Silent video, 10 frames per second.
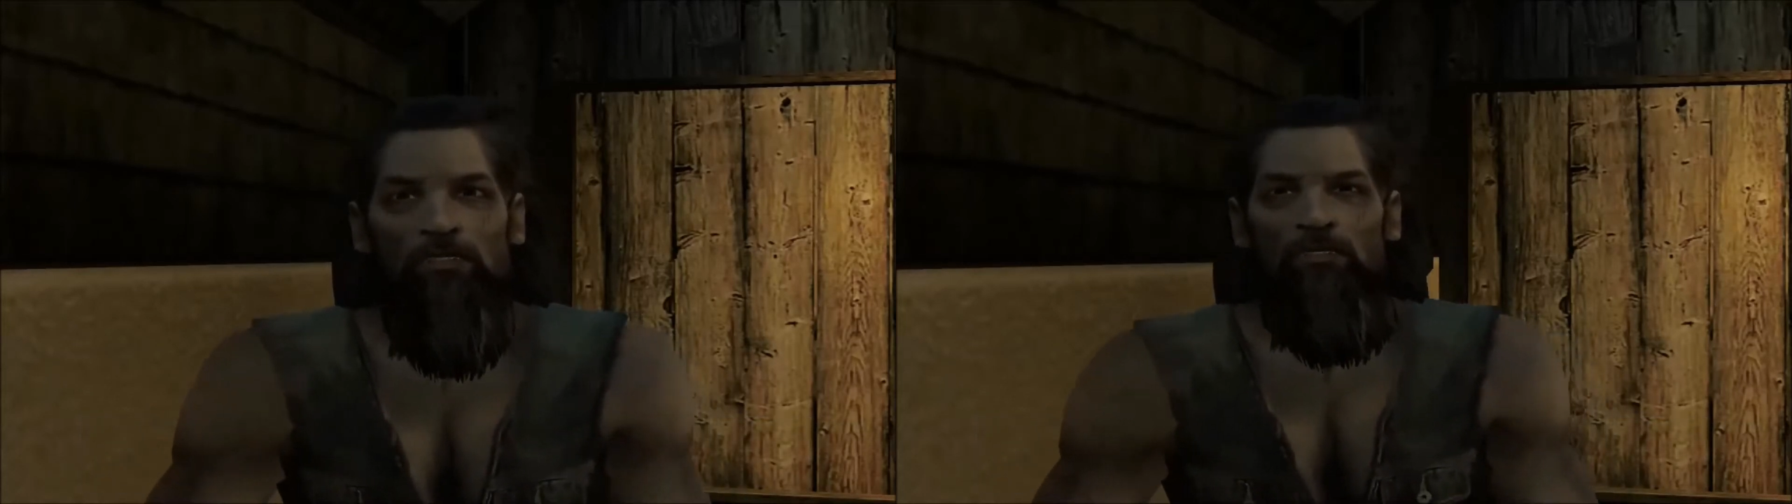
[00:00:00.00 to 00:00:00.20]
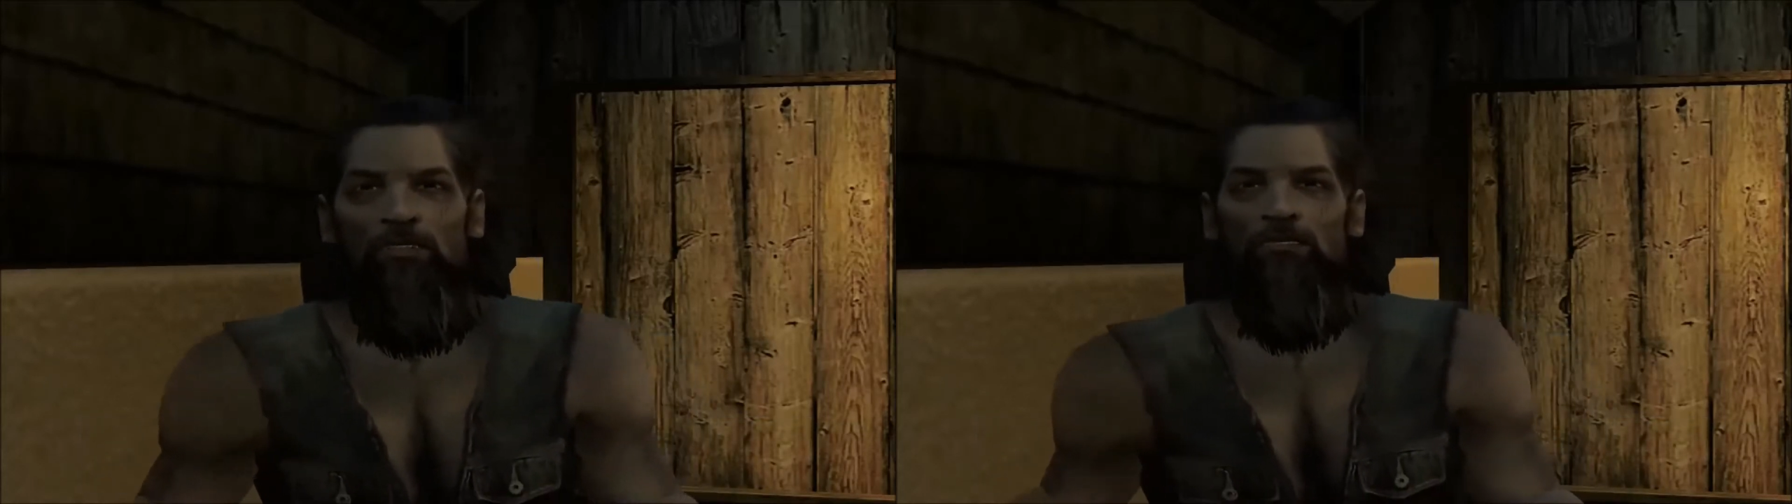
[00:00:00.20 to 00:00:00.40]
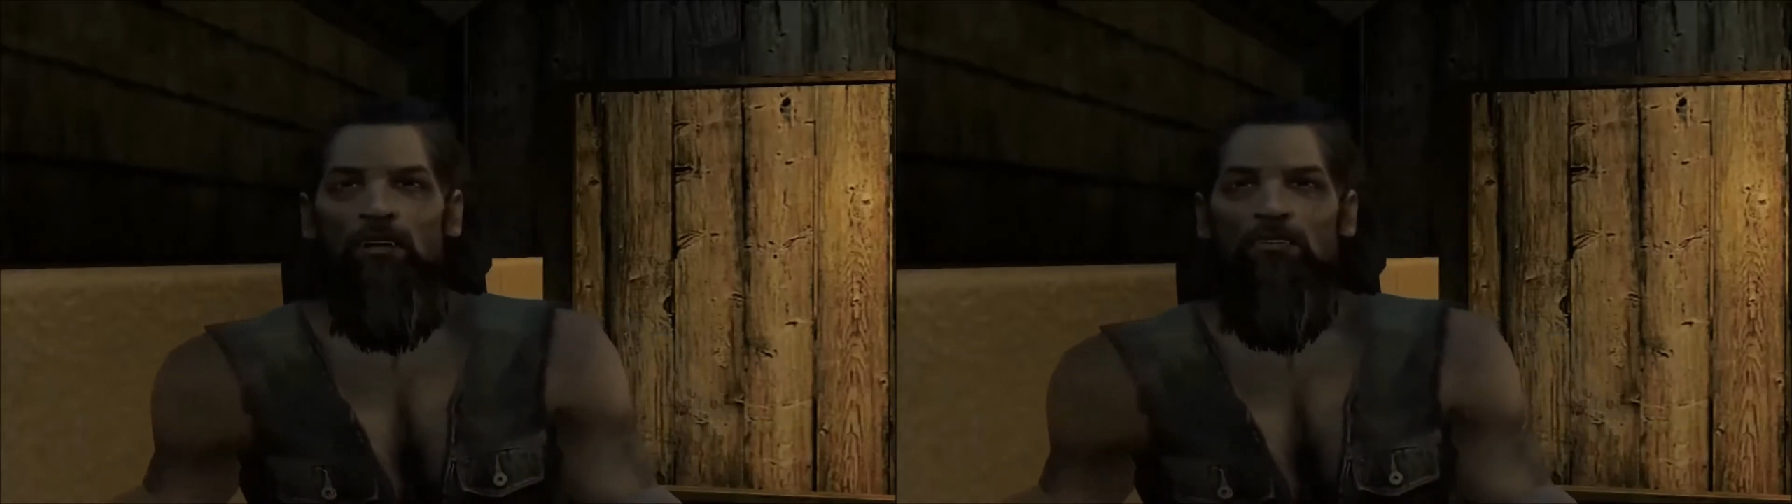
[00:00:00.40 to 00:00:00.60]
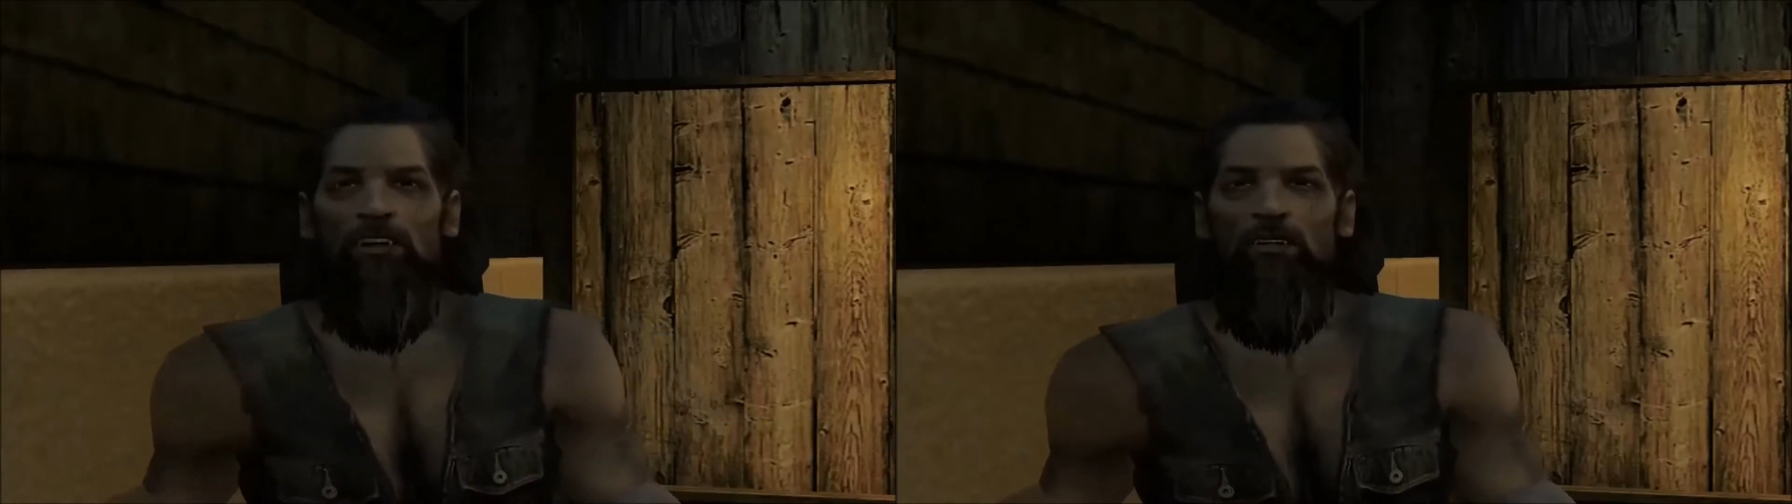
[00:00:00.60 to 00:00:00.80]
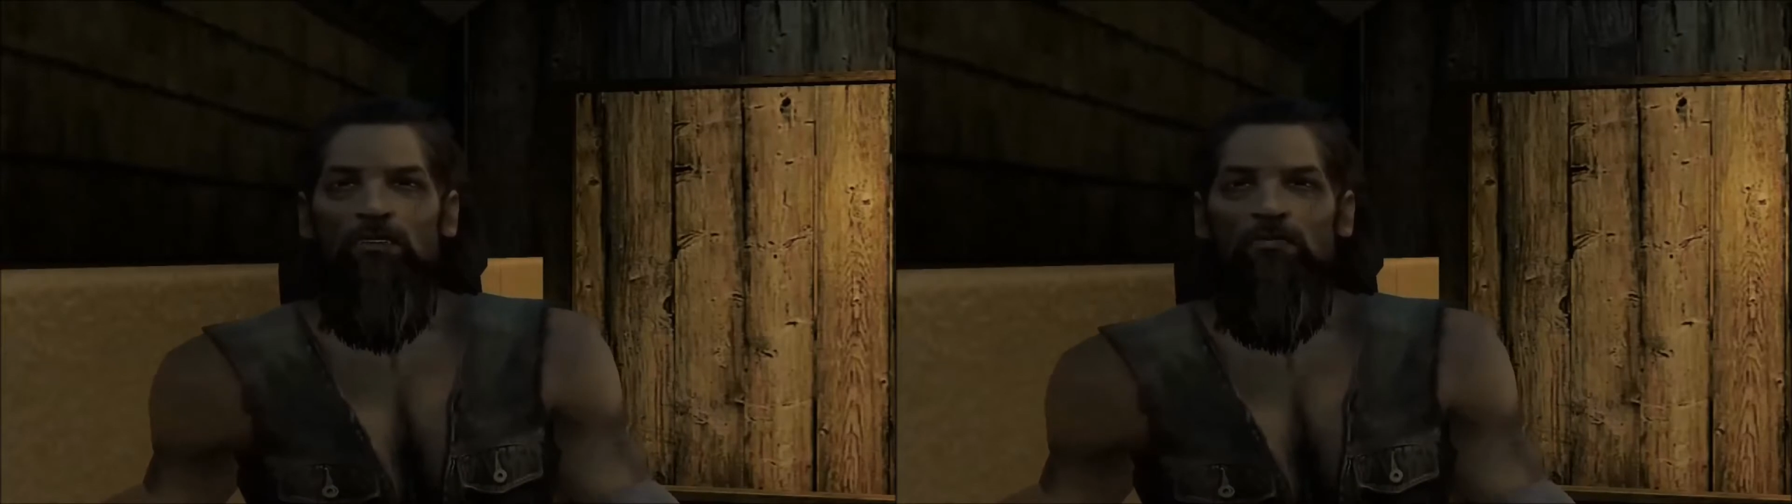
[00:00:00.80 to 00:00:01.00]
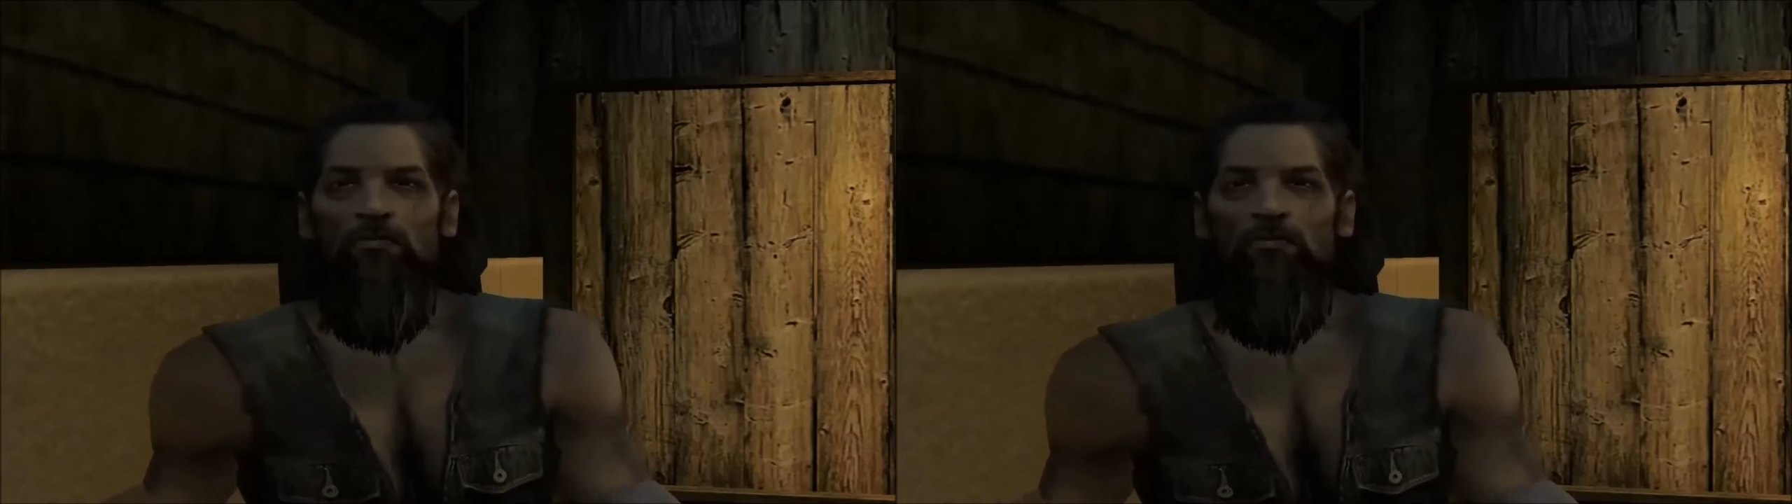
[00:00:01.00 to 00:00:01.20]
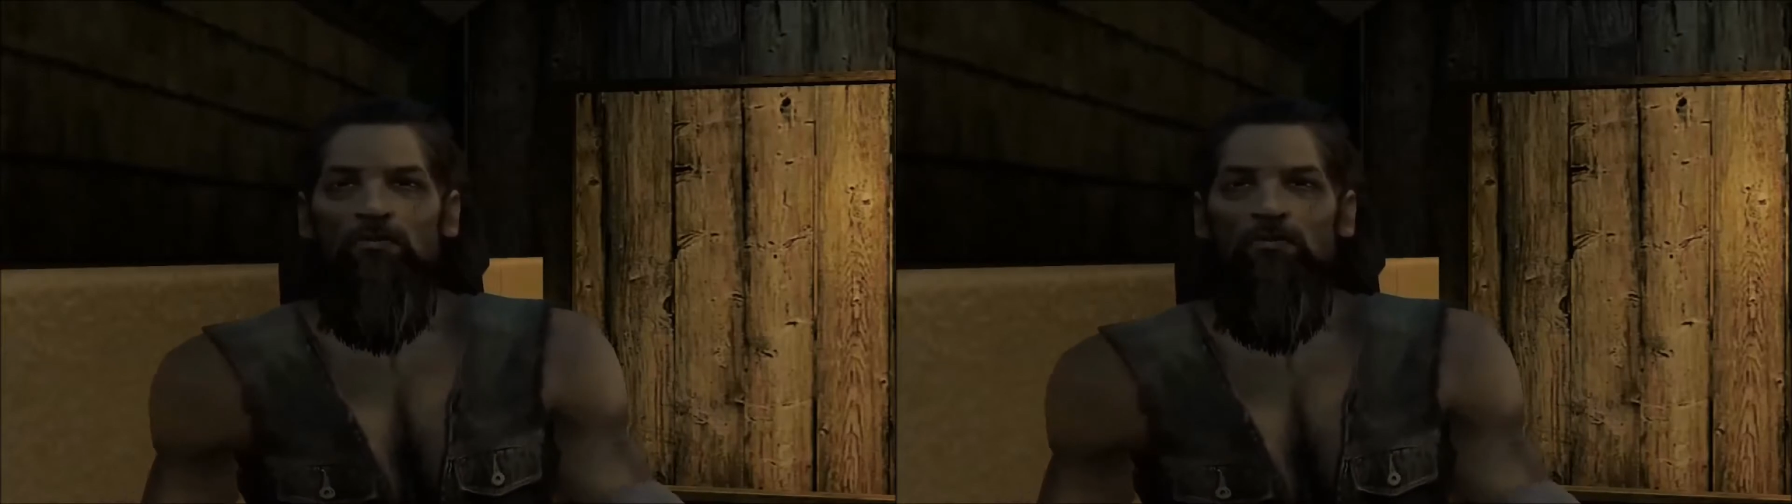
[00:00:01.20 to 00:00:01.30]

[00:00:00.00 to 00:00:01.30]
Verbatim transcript: you creep up on him,